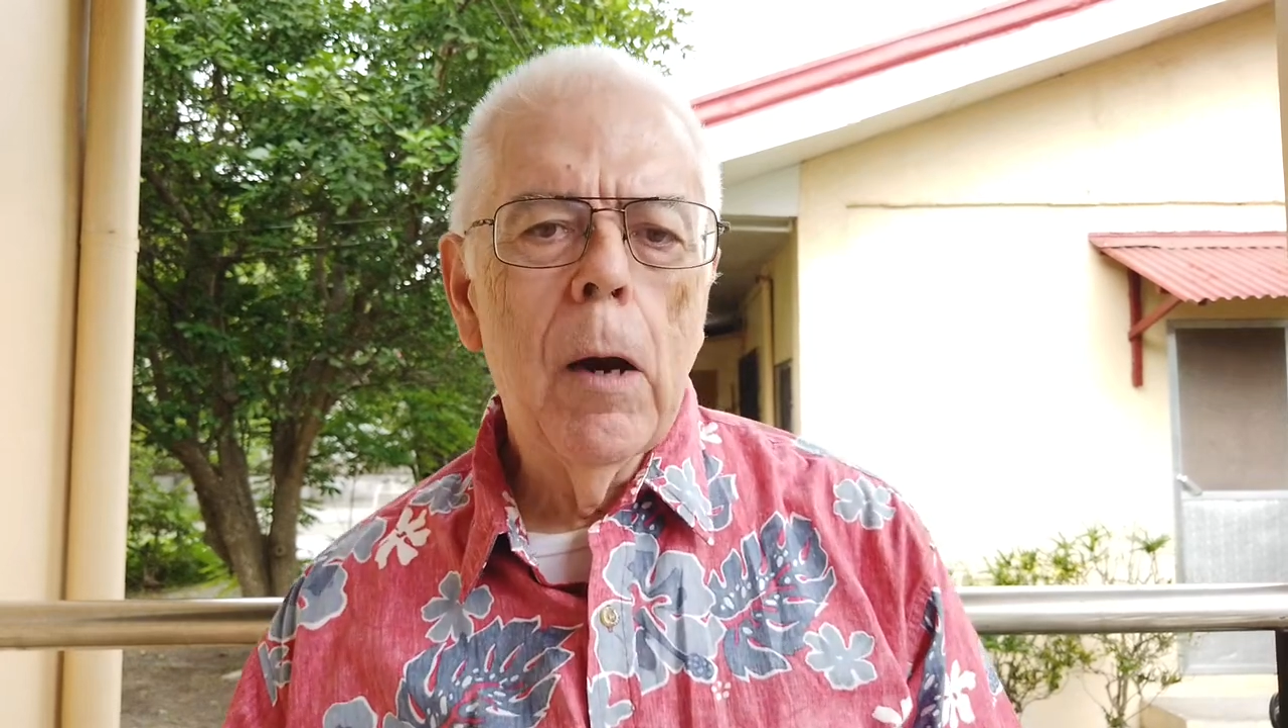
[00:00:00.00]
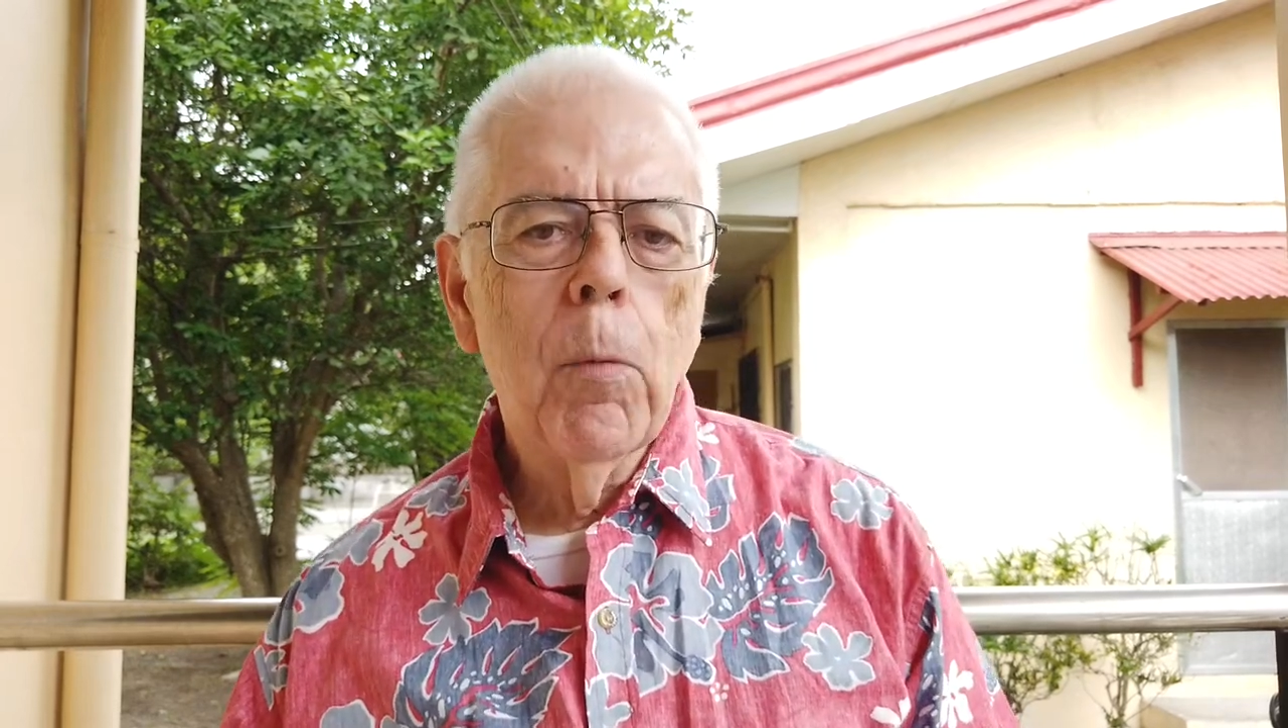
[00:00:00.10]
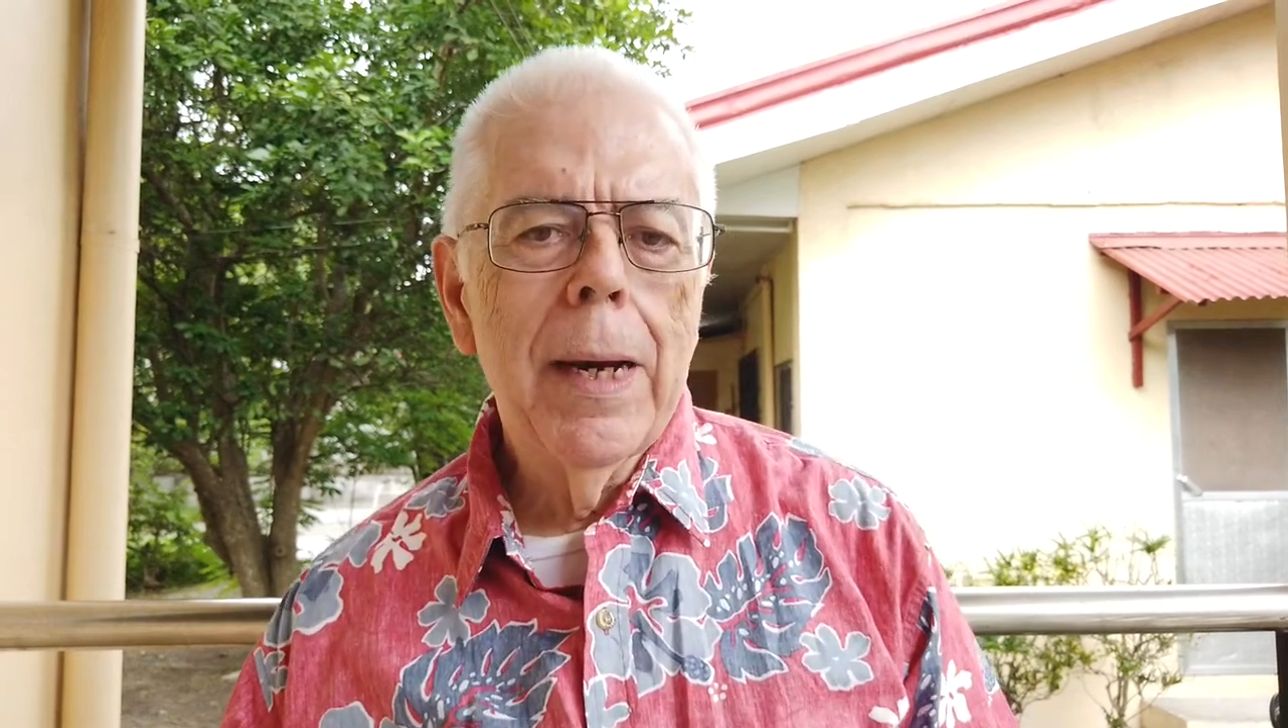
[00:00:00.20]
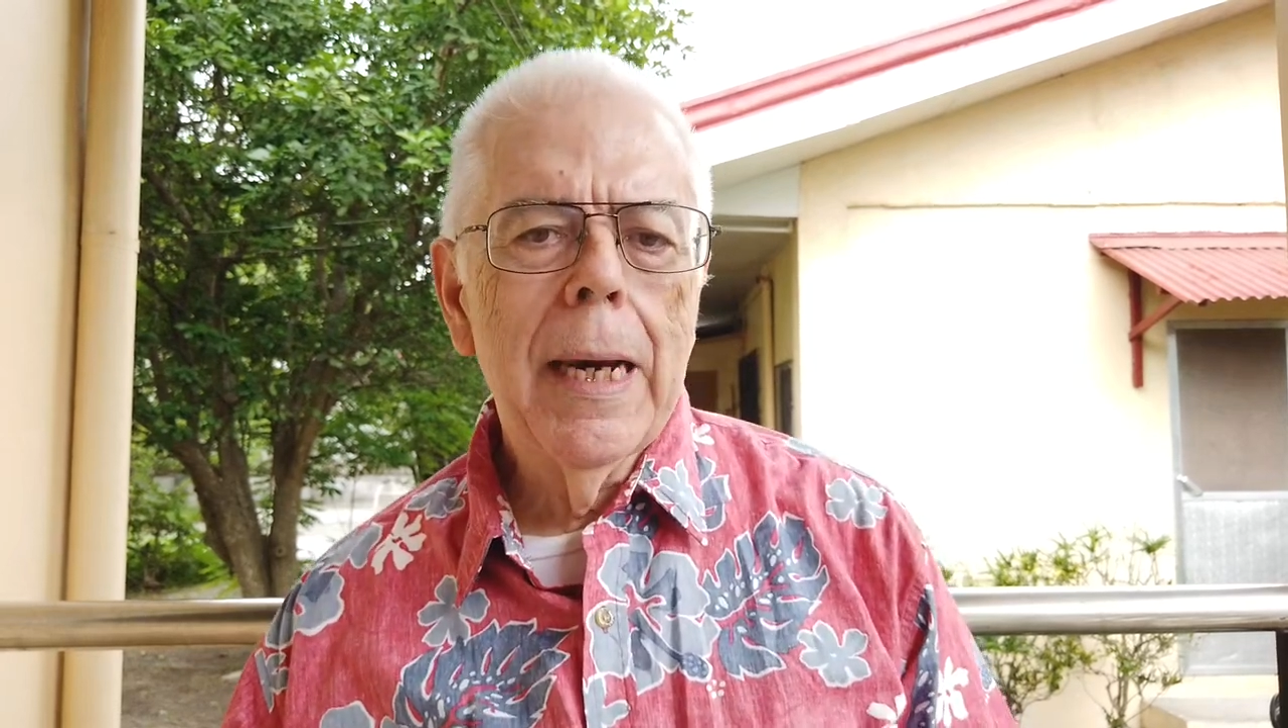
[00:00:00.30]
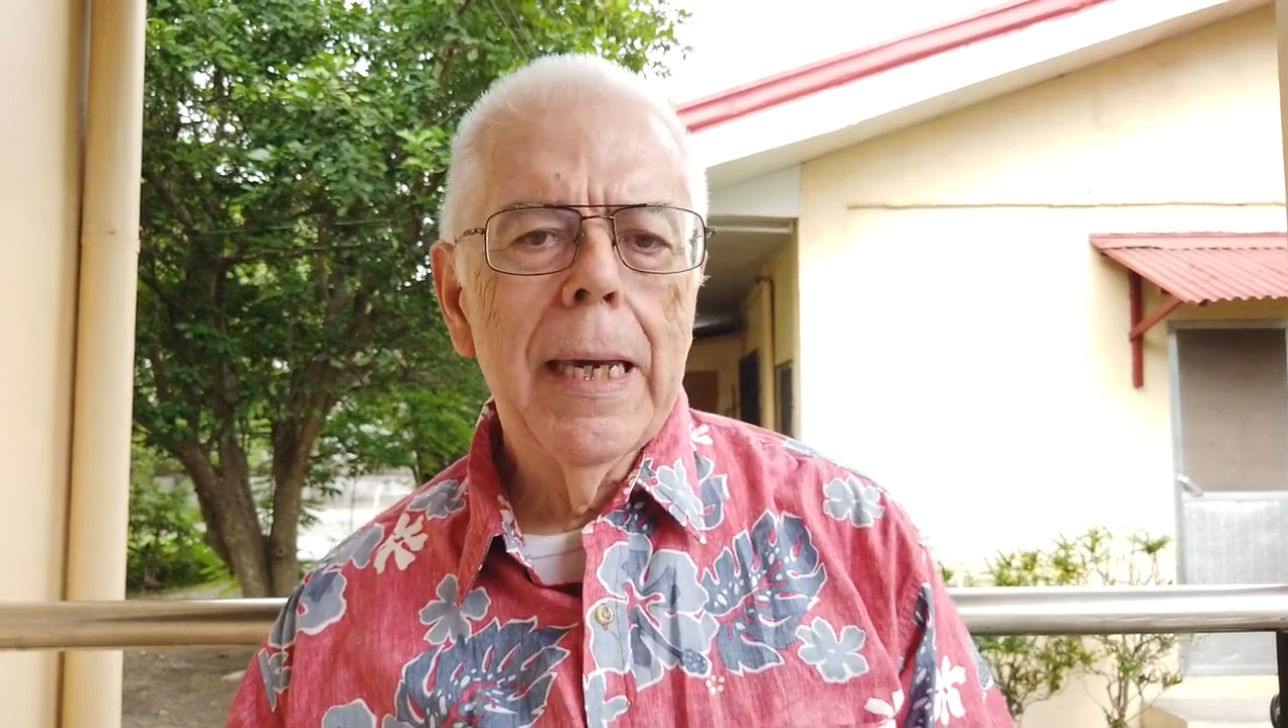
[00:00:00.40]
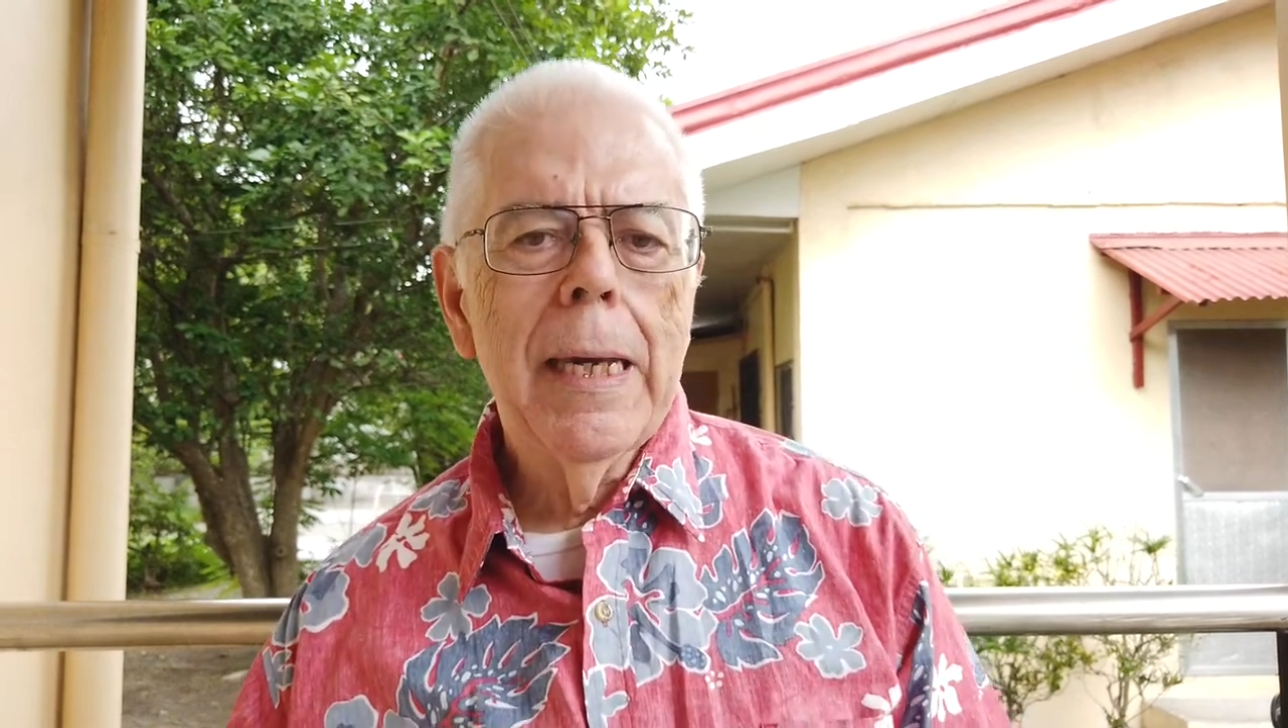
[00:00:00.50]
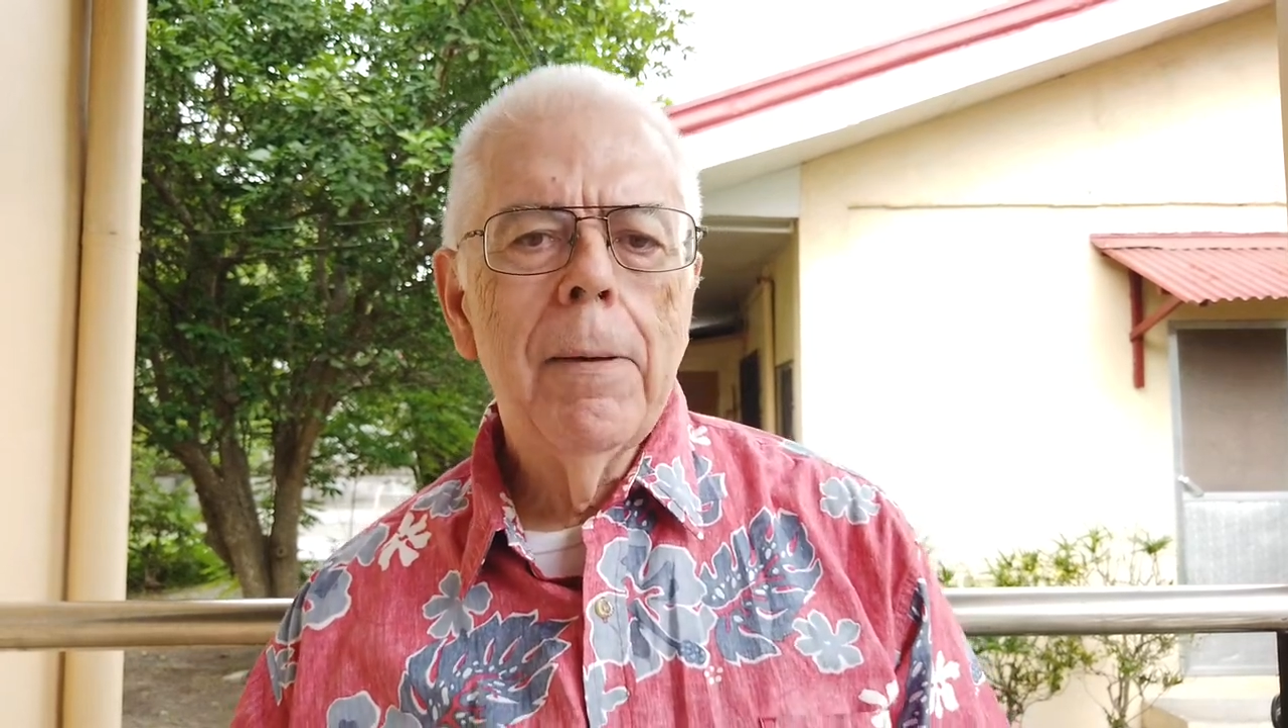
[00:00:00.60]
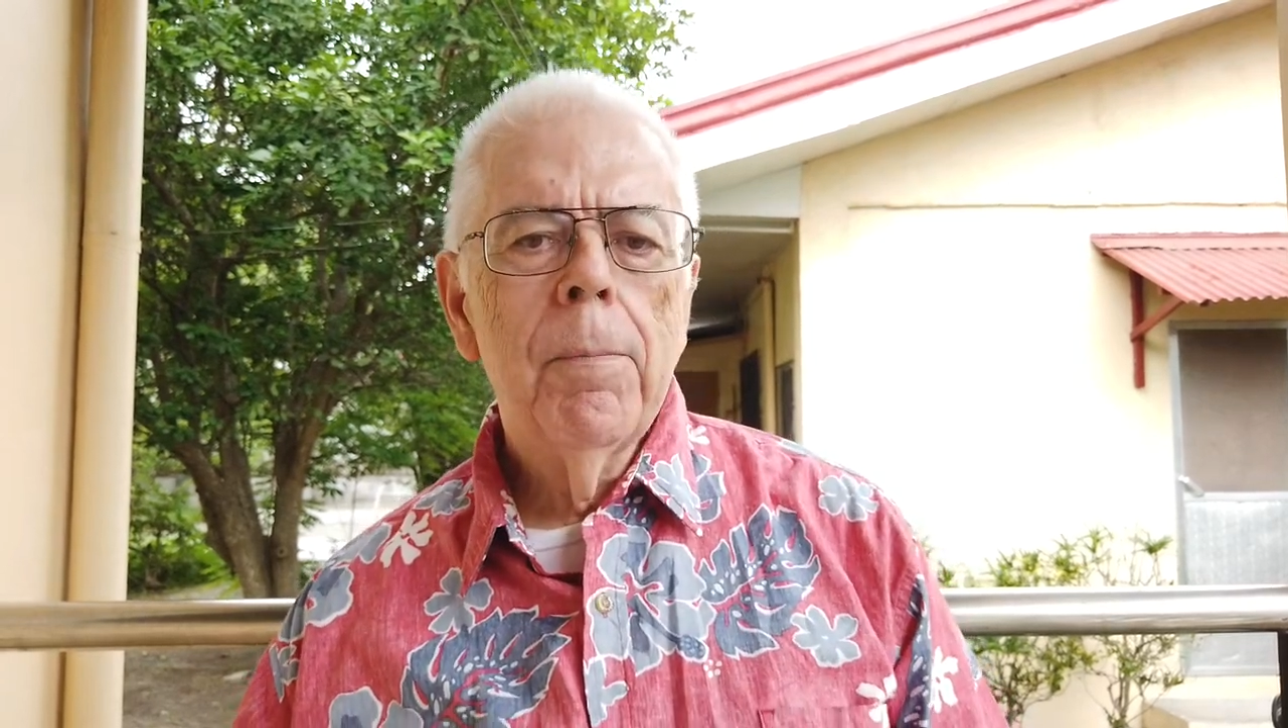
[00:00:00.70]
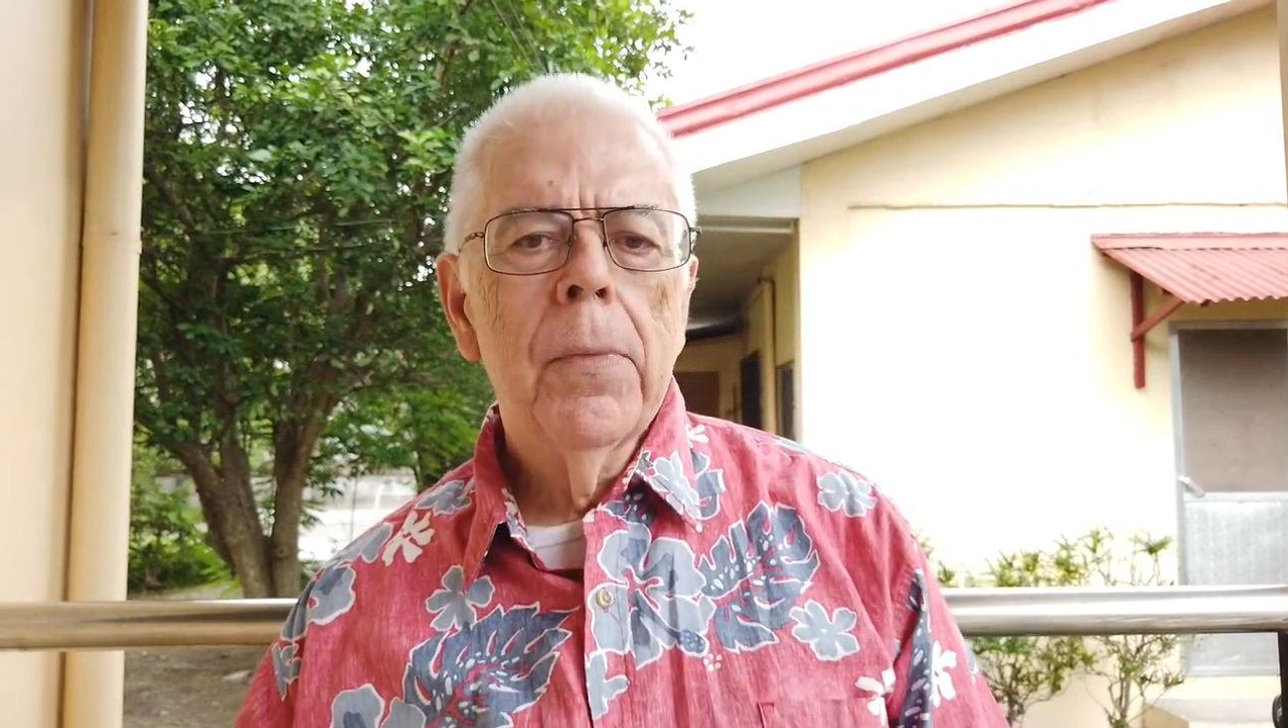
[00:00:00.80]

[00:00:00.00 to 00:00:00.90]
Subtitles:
really